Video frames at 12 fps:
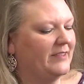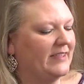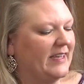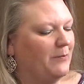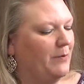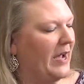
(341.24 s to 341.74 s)

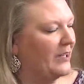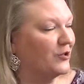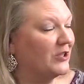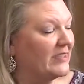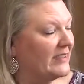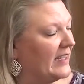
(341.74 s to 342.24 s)
St.
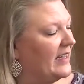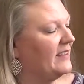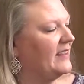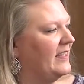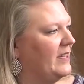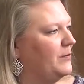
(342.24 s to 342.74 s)
Patrick's Day
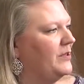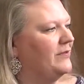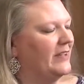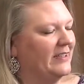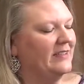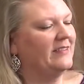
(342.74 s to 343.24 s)
themed
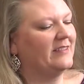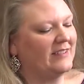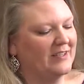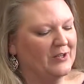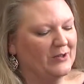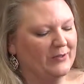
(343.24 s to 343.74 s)
event,
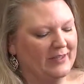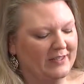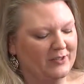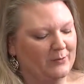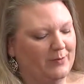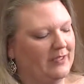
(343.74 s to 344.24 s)
so
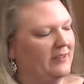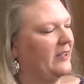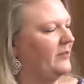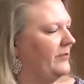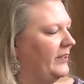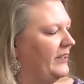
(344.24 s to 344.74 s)
that should be a
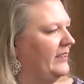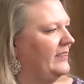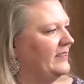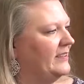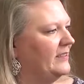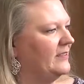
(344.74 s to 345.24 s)
lot of fun.
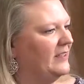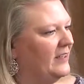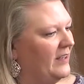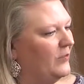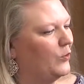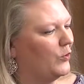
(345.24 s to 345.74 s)
And then,
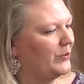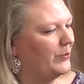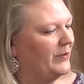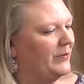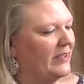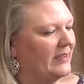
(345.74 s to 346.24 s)
of course,
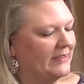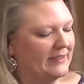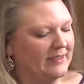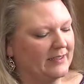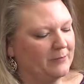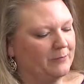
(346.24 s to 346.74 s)
we've got,
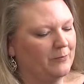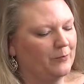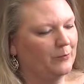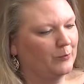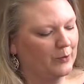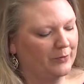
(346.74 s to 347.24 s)

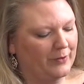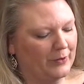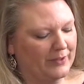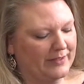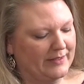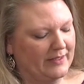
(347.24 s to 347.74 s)
we're
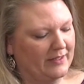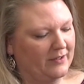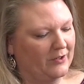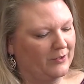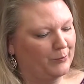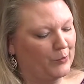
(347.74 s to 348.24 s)
focusing
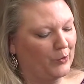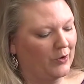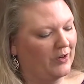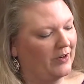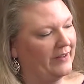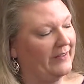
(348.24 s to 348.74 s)

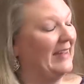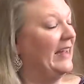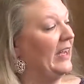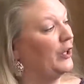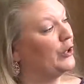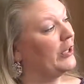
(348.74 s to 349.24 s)
more on the
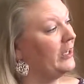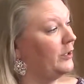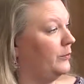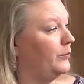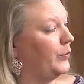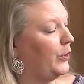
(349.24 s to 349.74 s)
area
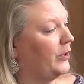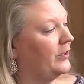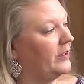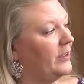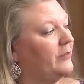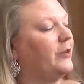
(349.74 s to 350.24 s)

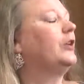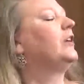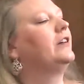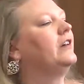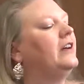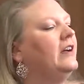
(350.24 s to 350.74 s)
part of
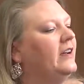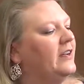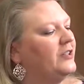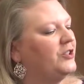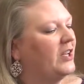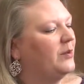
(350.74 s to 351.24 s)
our
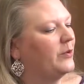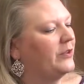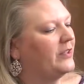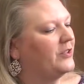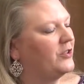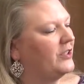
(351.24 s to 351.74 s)
chamber
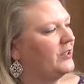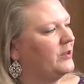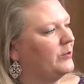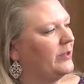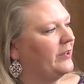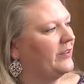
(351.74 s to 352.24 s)
this
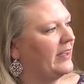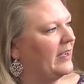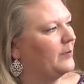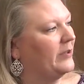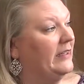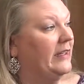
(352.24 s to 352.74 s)
year. We are the
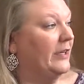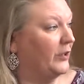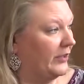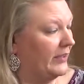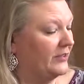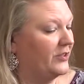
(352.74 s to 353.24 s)
Abilene
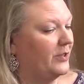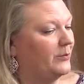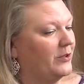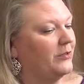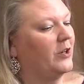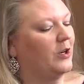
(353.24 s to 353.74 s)
Area
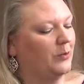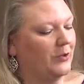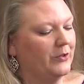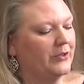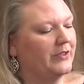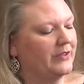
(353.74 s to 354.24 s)
Chamber of
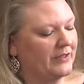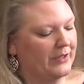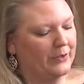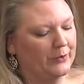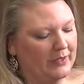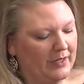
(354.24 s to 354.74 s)
Commerce, and
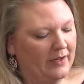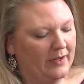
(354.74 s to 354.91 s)
so